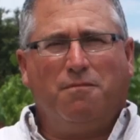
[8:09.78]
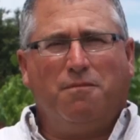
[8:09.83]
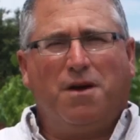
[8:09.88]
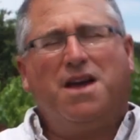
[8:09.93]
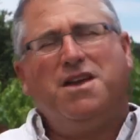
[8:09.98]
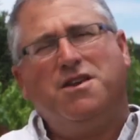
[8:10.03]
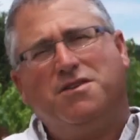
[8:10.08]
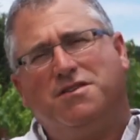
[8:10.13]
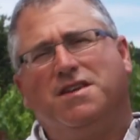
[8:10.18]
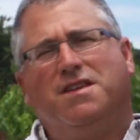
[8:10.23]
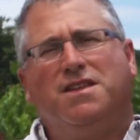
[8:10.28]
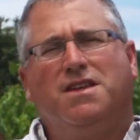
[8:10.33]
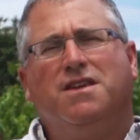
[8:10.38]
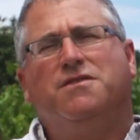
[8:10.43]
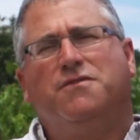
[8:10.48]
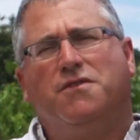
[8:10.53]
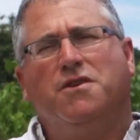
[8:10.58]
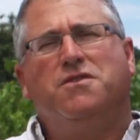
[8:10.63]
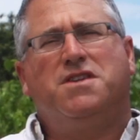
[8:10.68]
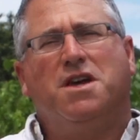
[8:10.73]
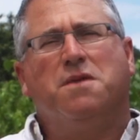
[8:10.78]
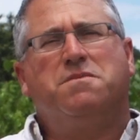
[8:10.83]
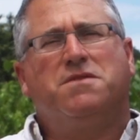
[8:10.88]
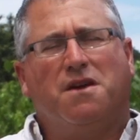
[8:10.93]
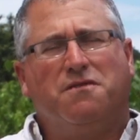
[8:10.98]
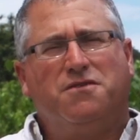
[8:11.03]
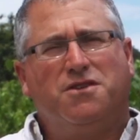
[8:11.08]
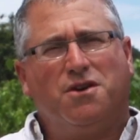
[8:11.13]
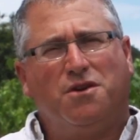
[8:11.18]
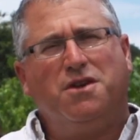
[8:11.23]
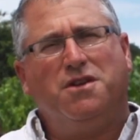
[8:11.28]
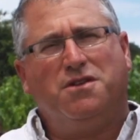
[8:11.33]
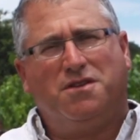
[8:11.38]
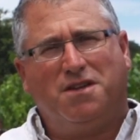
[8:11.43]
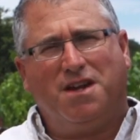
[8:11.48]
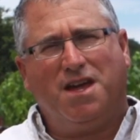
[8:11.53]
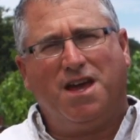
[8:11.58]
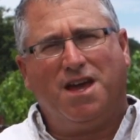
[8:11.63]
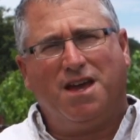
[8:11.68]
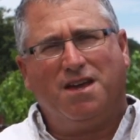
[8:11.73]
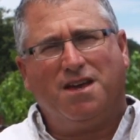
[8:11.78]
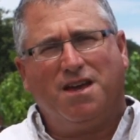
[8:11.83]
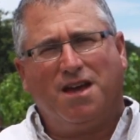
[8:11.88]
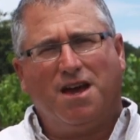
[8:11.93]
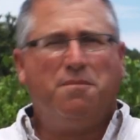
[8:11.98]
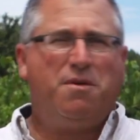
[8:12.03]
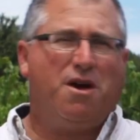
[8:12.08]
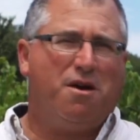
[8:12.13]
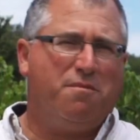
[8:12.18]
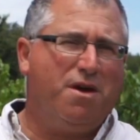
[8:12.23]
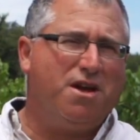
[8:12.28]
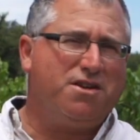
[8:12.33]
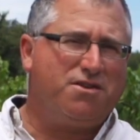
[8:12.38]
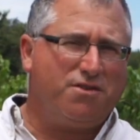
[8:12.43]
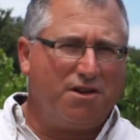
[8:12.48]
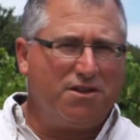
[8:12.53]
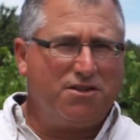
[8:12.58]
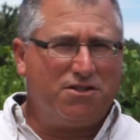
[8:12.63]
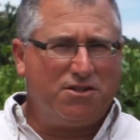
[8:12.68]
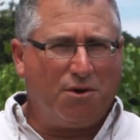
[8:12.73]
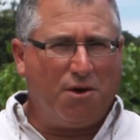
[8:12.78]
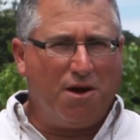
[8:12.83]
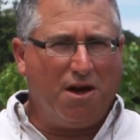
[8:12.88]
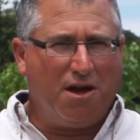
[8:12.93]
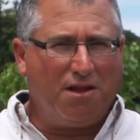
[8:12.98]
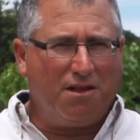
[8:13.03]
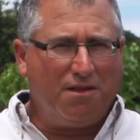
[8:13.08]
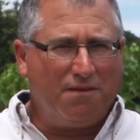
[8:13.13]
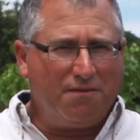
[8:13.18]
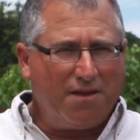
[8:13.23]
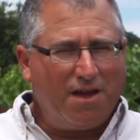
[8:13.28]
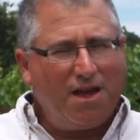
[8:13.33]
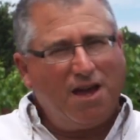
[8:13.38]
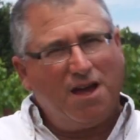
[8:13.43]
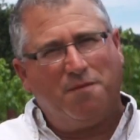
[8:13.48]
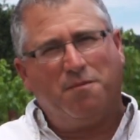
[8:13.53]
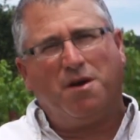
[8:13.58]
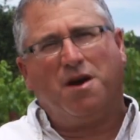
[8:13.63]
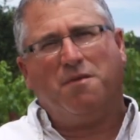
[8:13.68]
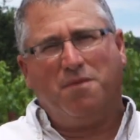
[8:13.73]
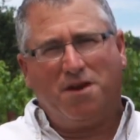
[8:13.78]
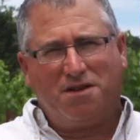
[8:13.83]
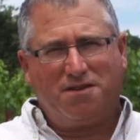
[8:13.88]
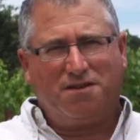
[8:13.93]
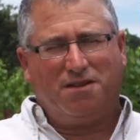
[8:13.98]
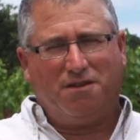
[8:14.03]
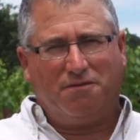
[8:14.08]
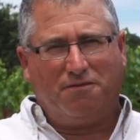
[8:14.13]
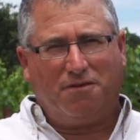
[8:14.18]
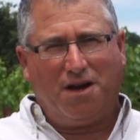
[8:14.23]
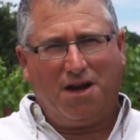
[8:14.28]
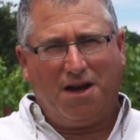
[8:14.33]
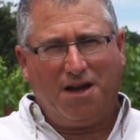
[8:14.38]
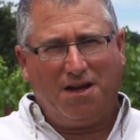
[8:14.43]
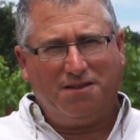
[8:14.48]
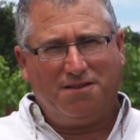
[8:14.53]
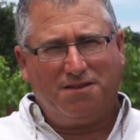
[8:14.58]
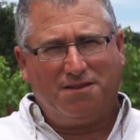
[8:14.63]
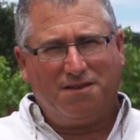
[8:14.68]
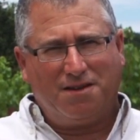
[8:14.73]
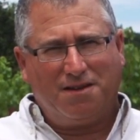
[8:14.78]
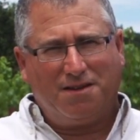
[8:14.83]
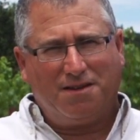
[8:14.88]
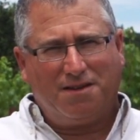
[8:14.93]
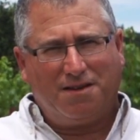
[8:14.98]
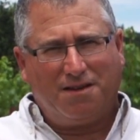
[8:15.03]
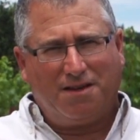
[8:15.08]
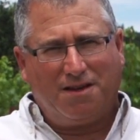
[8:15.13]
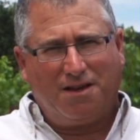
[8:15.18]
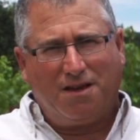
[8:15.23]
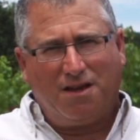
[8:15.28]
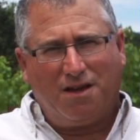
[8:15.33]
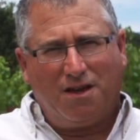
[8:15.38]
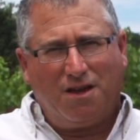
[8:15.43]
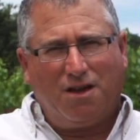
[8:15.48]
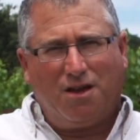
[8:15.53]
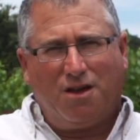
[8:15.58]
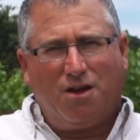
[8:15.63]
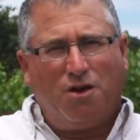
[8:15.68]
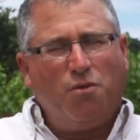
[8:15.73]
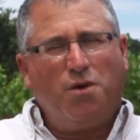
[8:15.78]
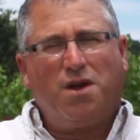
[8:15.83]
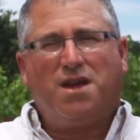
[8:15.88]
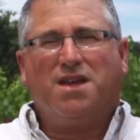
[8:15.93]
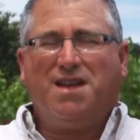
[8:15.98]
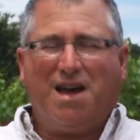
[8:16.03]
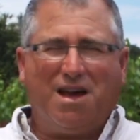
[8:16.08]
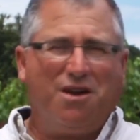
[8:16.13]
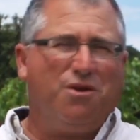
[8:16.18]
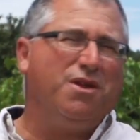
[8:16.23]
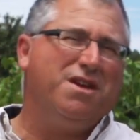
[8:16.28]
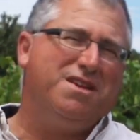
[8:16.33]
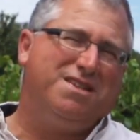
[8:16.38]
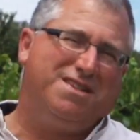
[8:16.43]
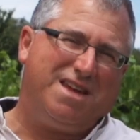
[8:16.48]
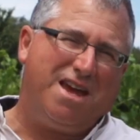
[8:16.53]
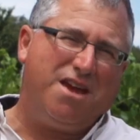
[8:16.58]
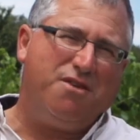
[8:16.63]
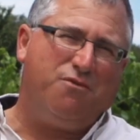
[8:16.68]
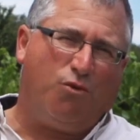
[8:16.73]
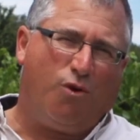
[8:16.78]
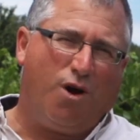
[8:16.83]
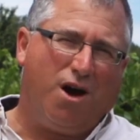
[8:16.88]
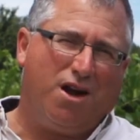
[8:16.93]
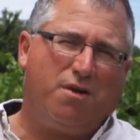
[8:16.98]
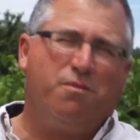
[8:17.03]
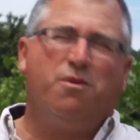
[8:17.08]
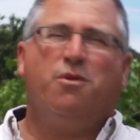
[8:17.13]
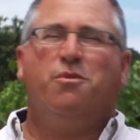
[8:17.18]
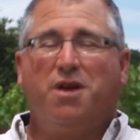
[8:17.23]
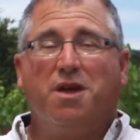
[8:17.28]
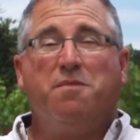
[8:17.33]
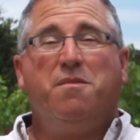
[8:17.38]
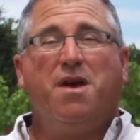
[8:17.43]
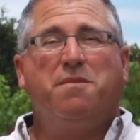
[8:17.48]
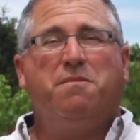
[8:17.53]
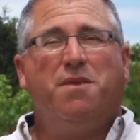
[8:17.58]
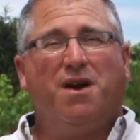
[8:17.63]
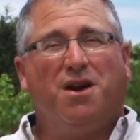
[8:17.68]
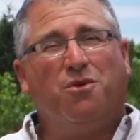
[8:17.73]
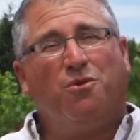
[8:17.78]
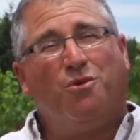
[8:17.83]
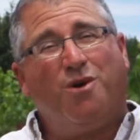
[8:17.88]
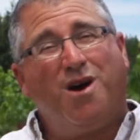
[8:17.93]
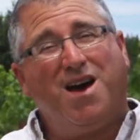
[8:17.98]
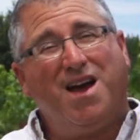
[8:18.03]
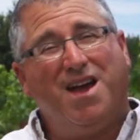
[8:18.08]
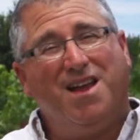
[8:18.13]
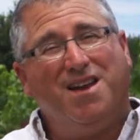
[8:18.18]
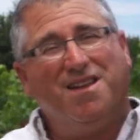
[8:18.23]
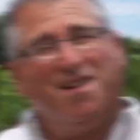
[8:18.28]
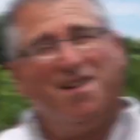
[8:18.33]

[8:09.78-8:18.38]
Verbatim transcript: By using these few tips I've shown you today about measuring soil and about measuring the vines, we can not only save water, but we can make better wine.